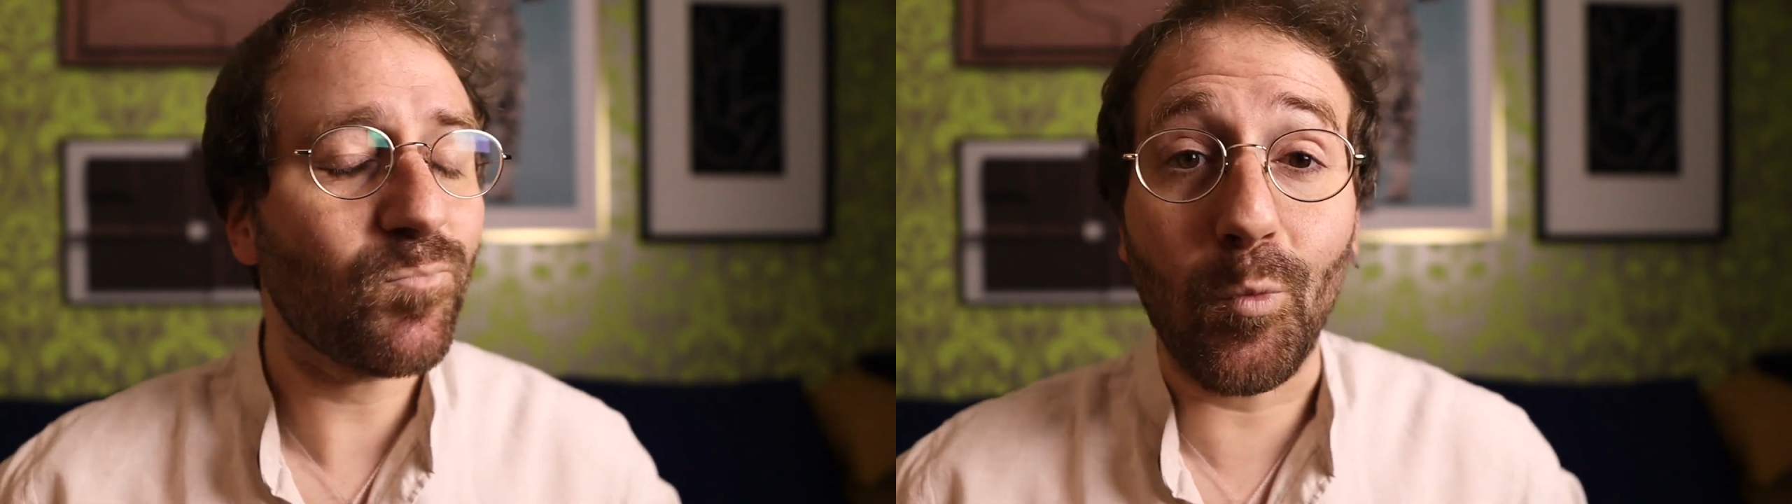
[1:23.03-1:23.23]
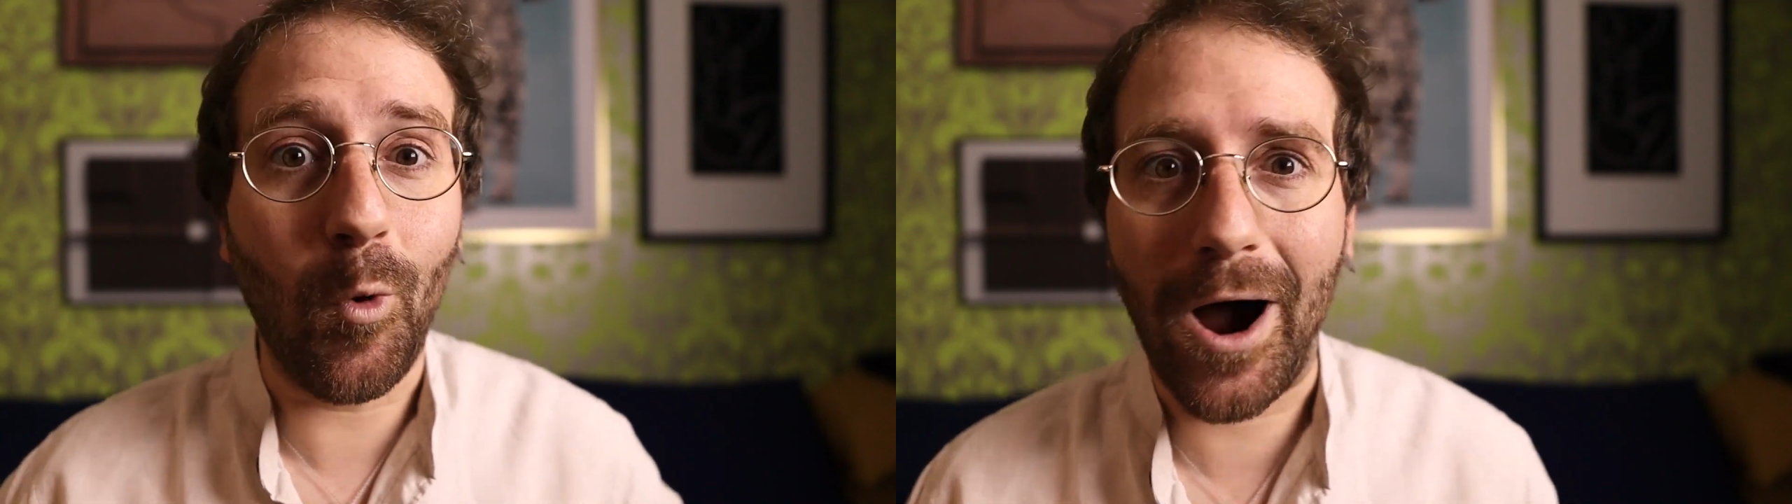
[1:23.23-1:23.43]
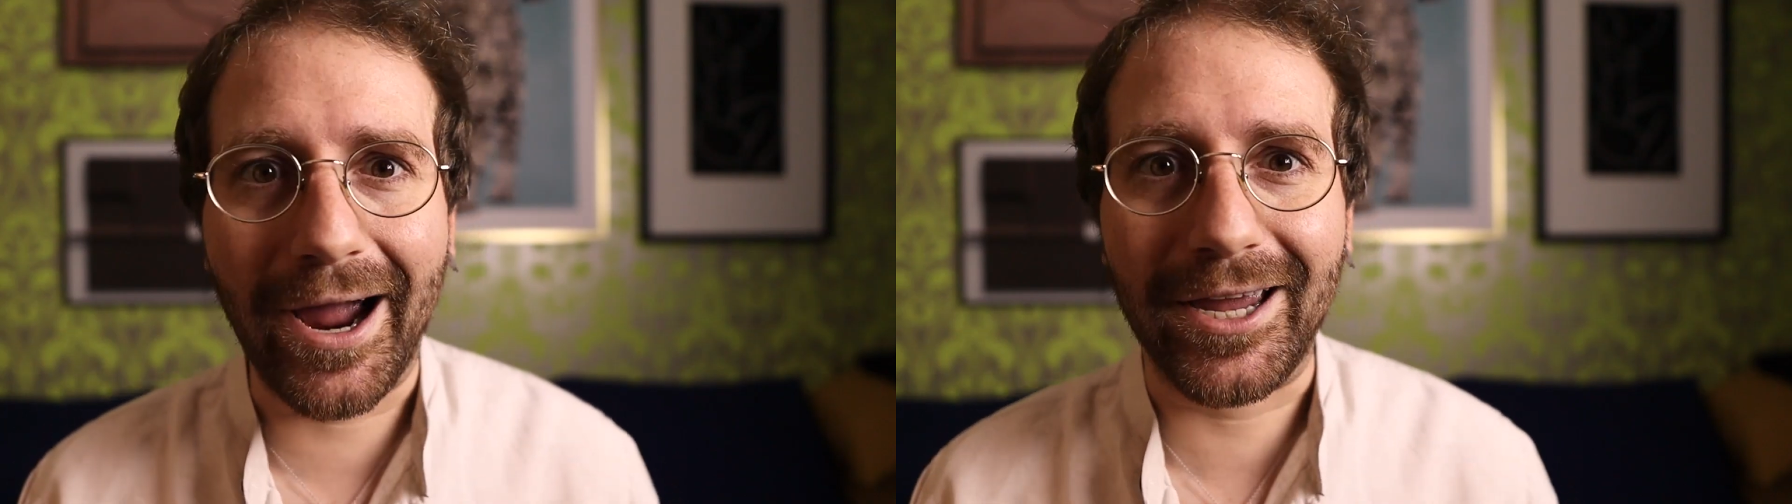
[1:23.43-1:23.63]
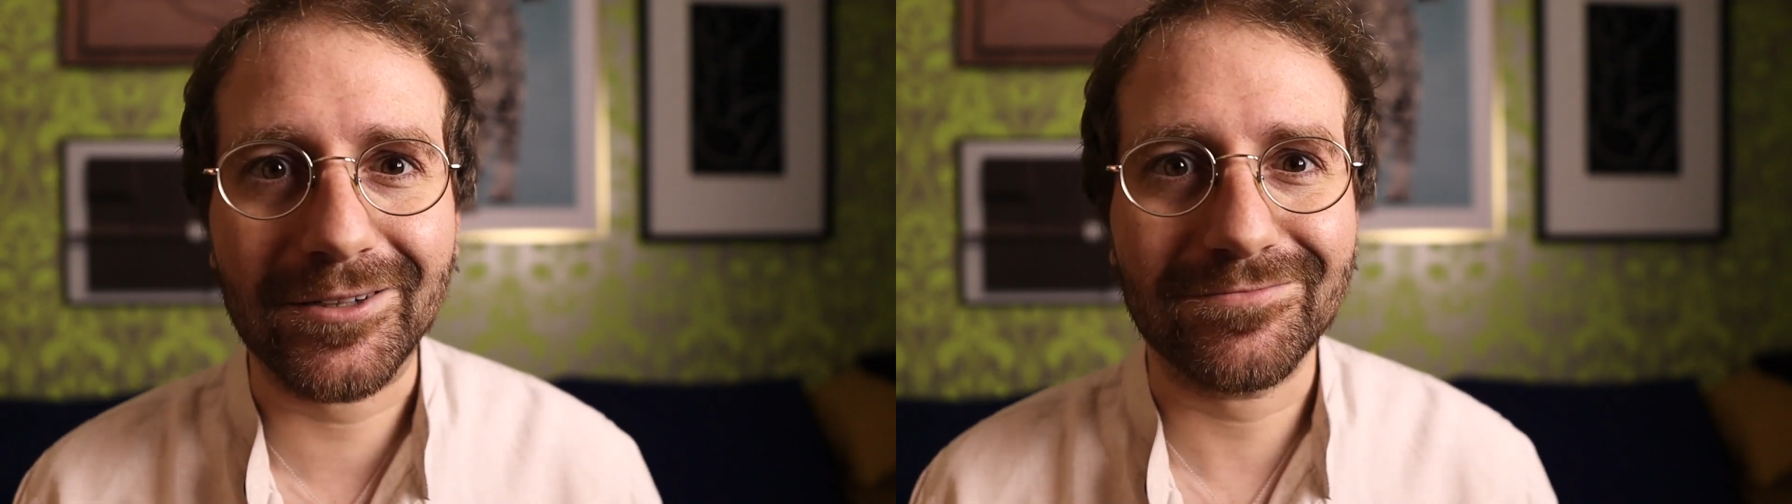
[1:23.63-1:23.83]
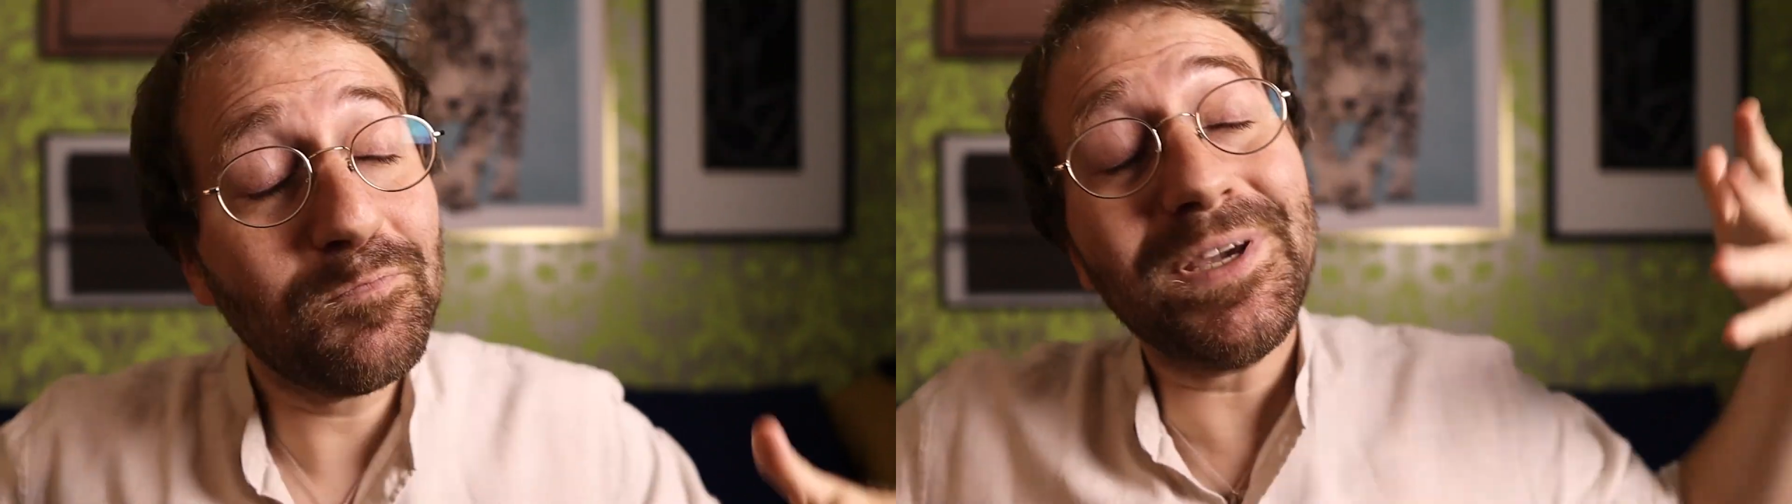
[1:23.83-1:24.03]
Why?
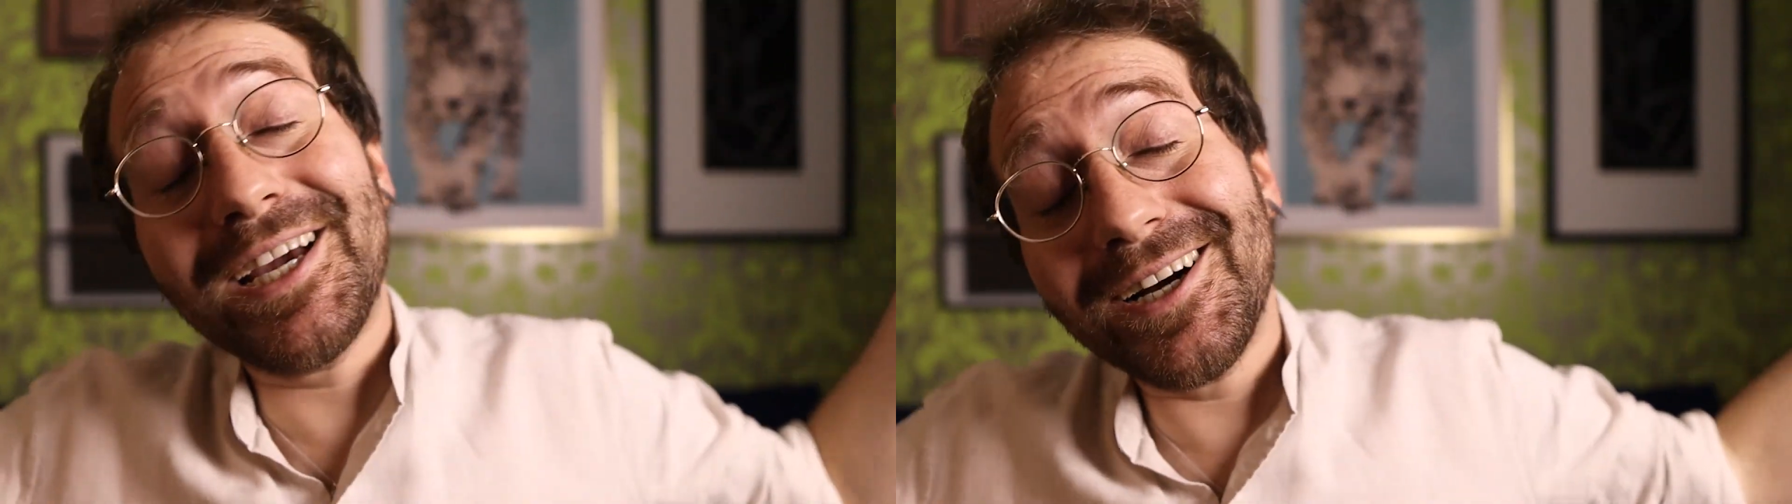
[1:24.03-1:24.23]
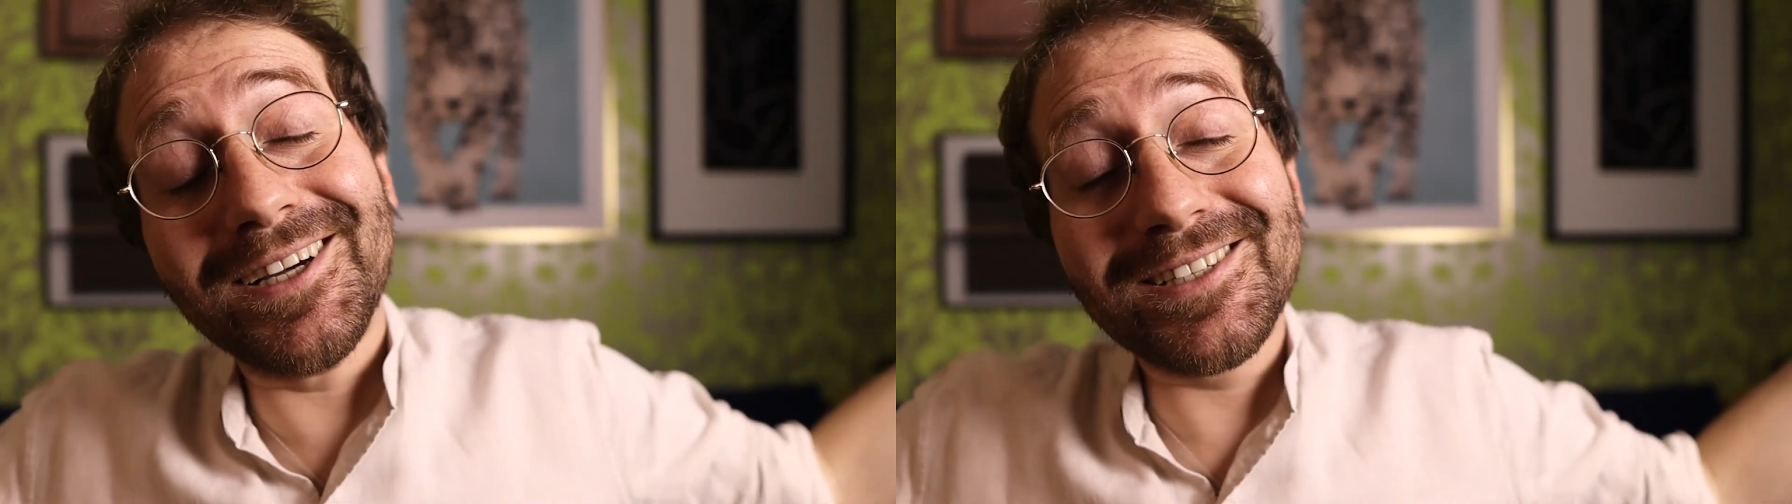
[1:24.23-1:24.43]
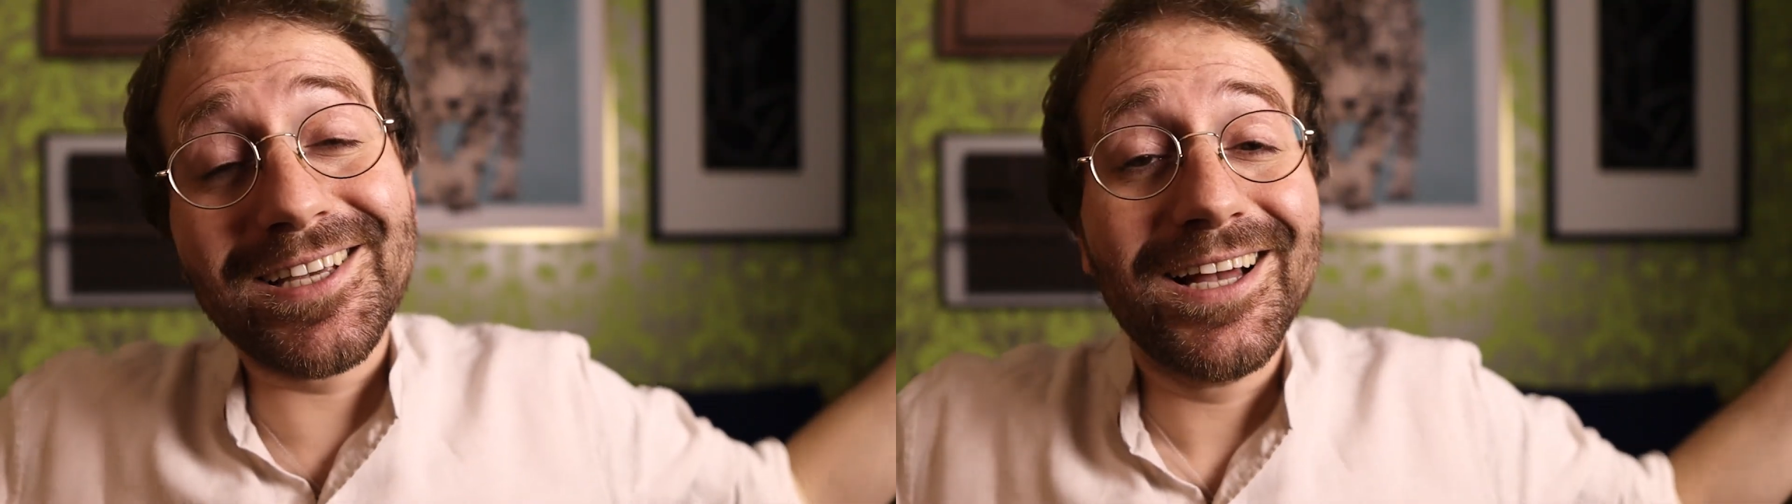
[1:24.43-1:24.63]
Because